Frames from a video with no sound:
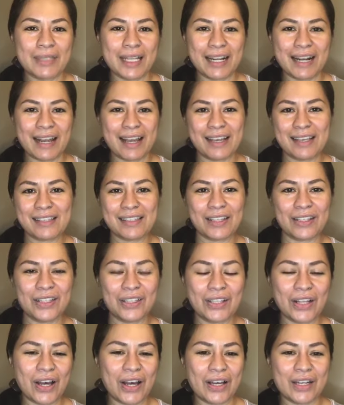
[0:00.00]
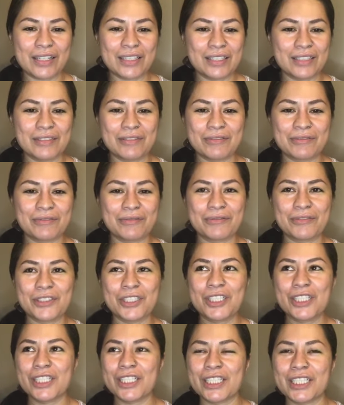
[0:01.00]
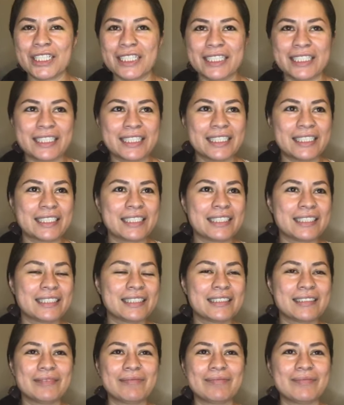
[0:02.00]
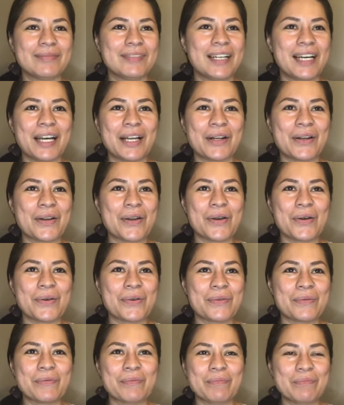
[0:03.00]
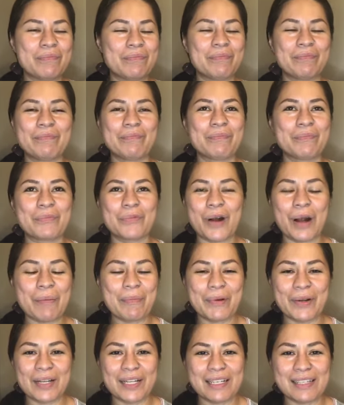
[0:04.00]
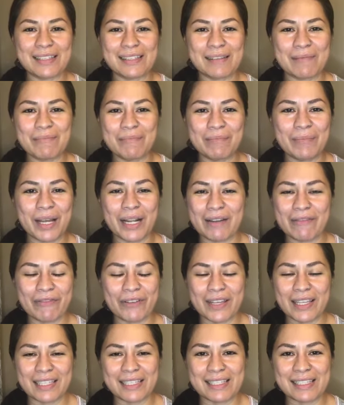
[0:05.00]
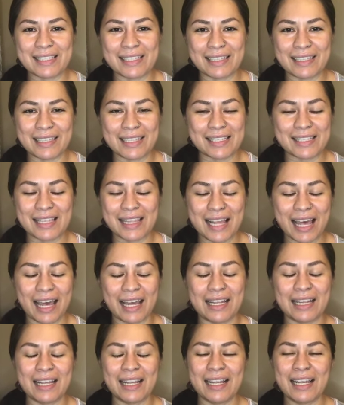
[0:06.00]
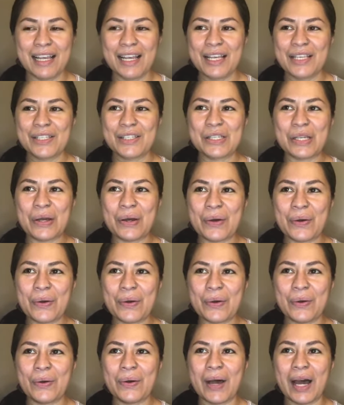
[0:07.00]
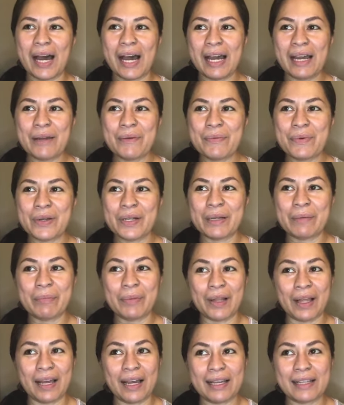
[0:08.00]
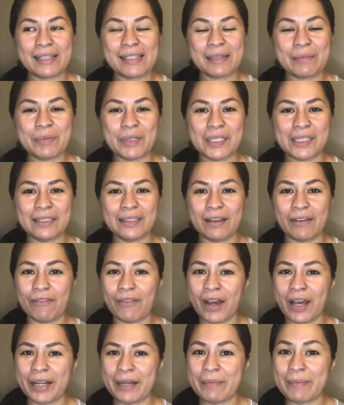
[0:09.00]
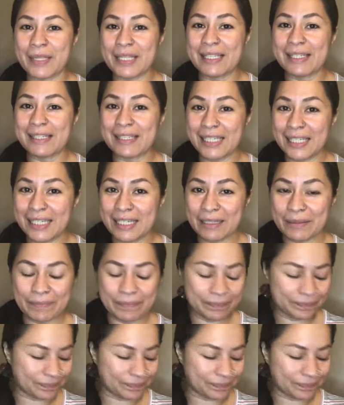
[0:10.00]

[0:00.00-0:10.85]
that has a lot of good, I don't know, properties and benefits and this and that. So I would apply typically a vitamin C,